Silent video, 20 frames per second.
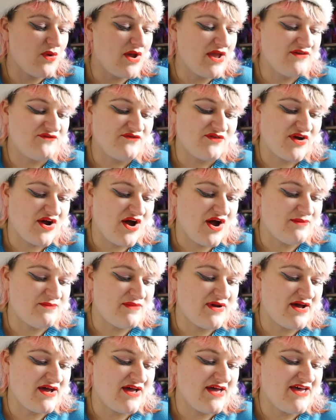Wait for
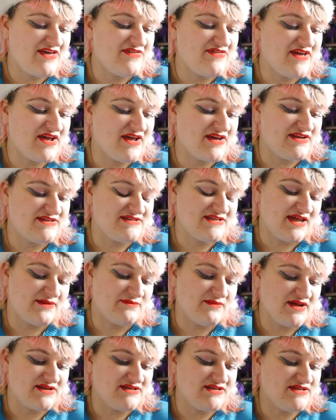karma, they're going to
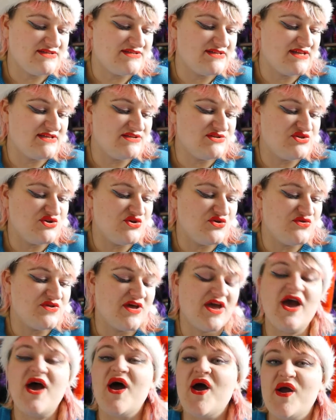take matters into
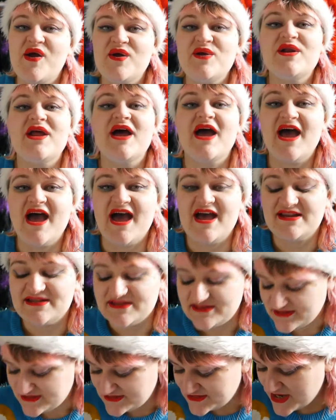their own
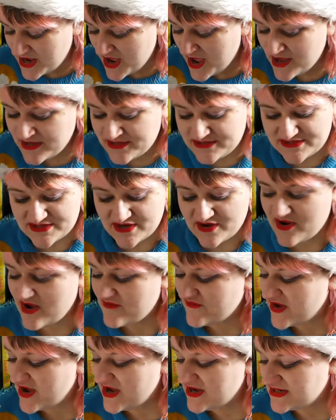hands. So
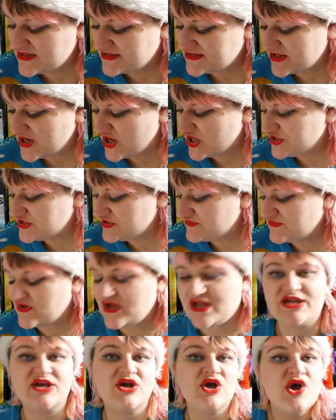I've heard it's kind of
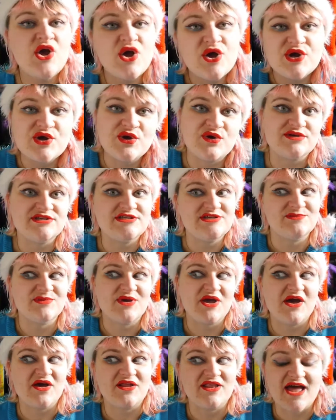like
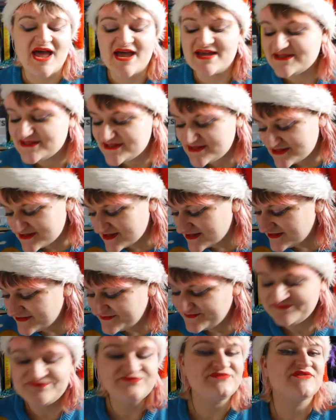Gossip Girl-esque.
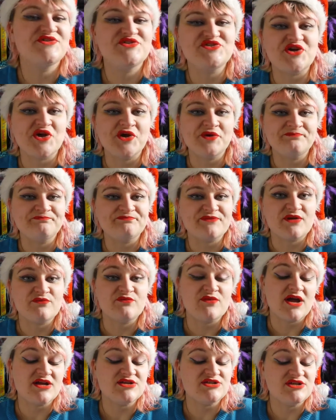So
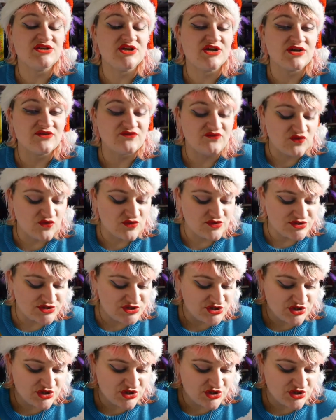I'm actually looking forward